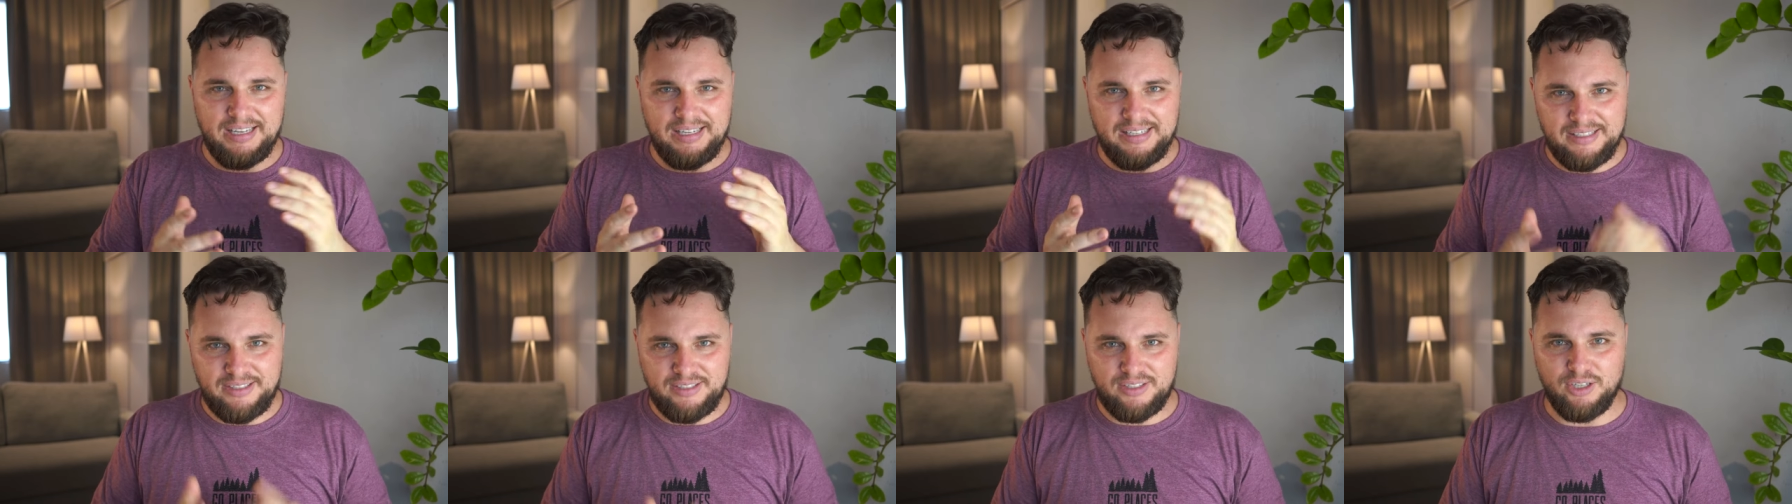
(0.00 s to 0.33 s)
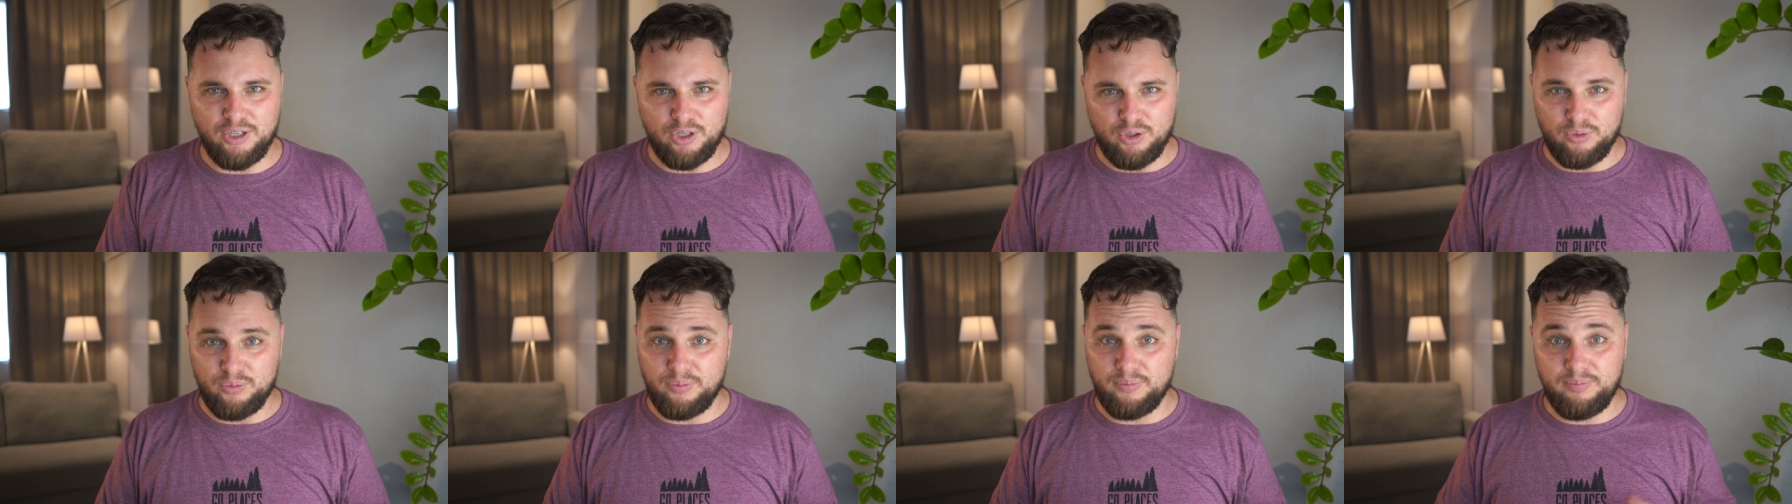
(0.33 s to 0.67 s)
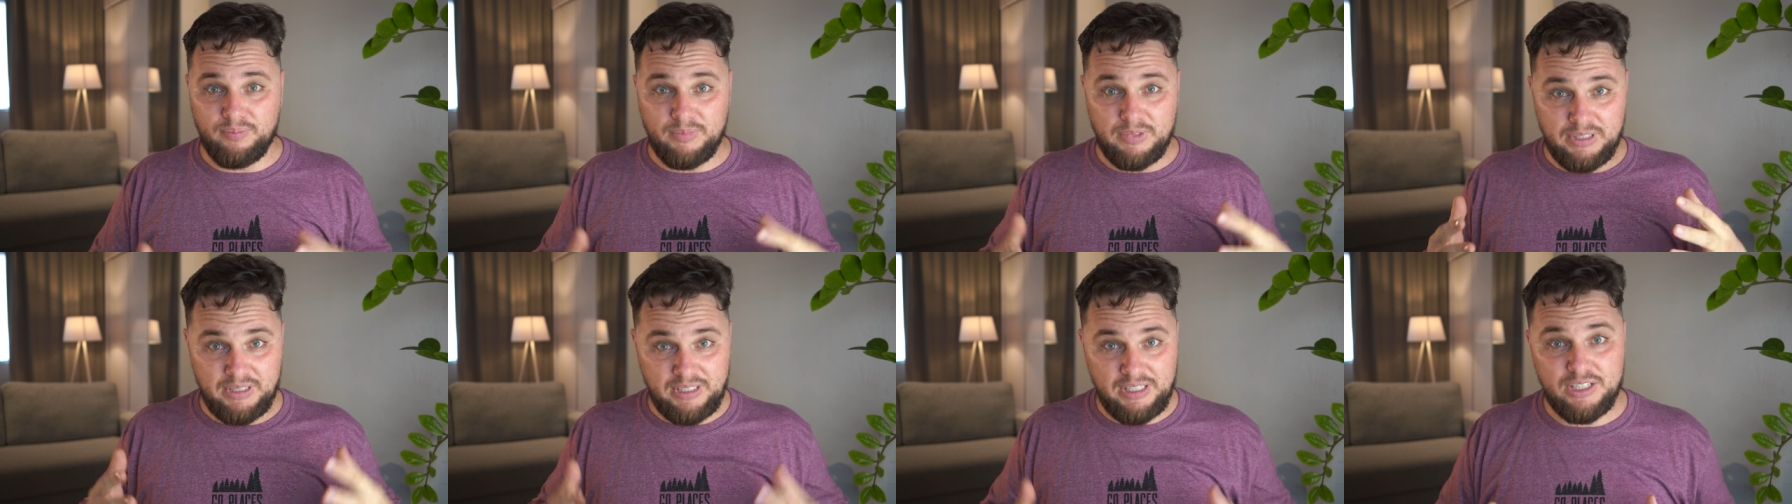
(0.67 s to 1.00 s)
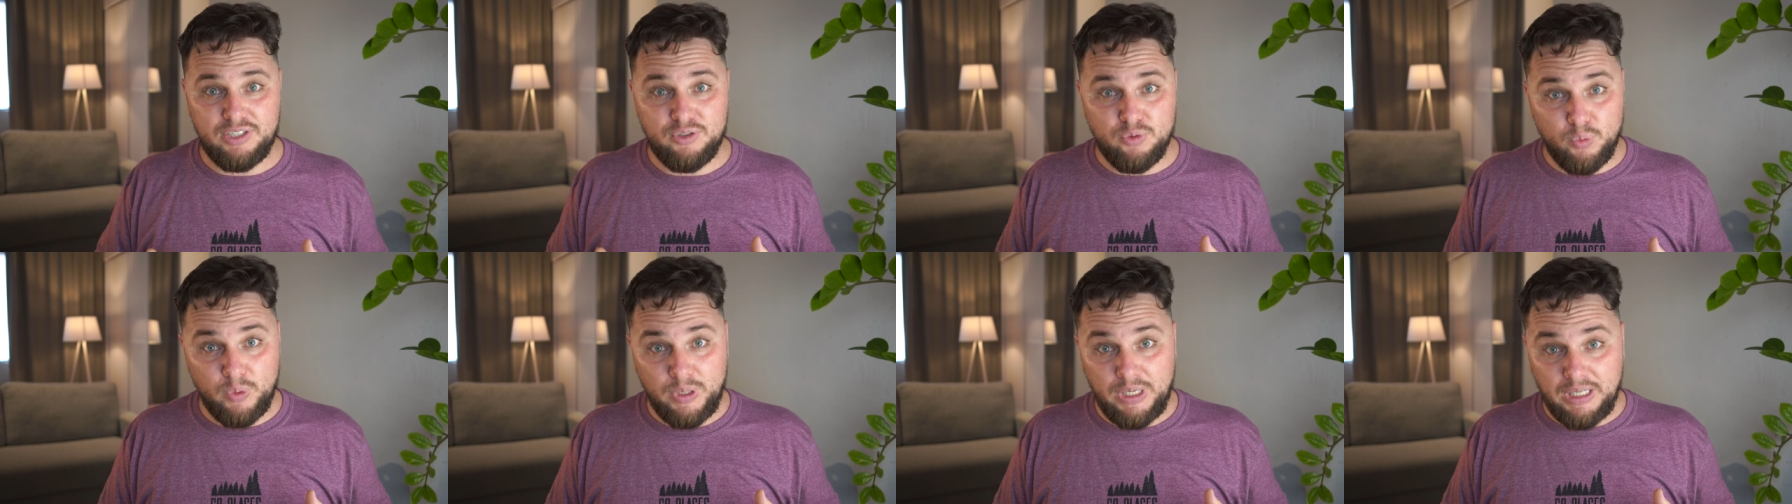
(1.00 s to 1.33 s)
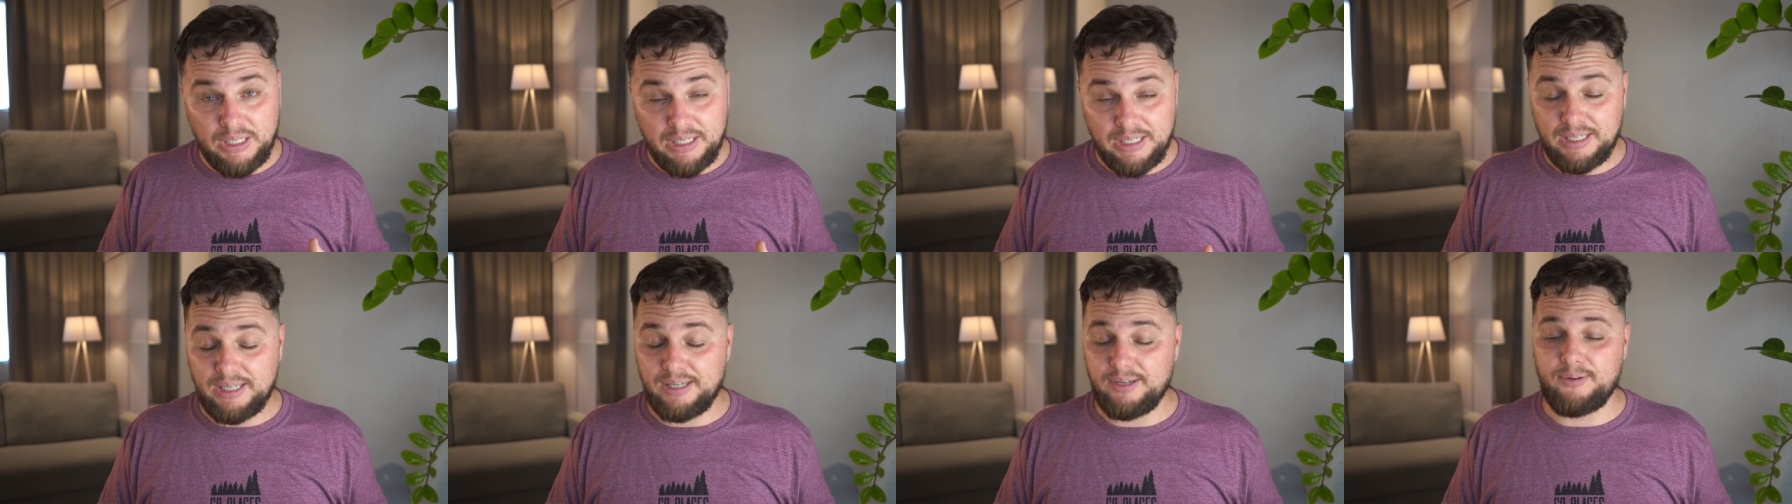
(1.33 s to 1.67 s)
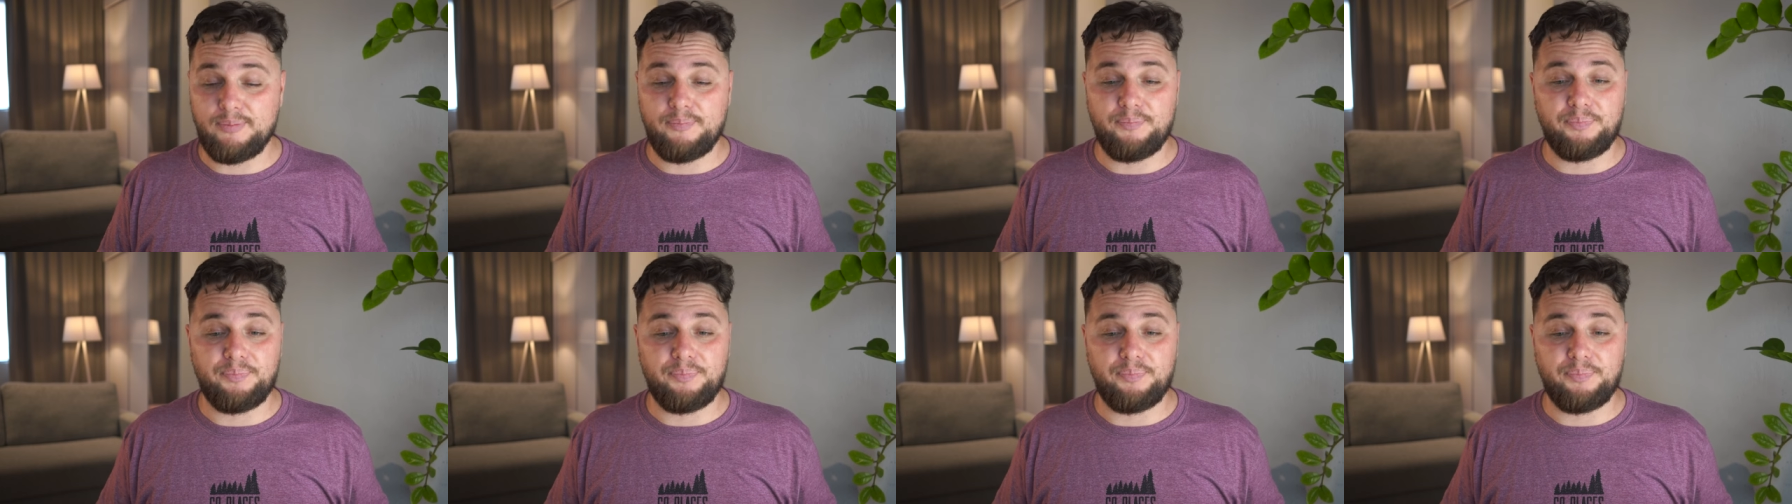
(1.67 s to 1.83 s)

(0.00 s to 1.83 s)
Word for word: So this week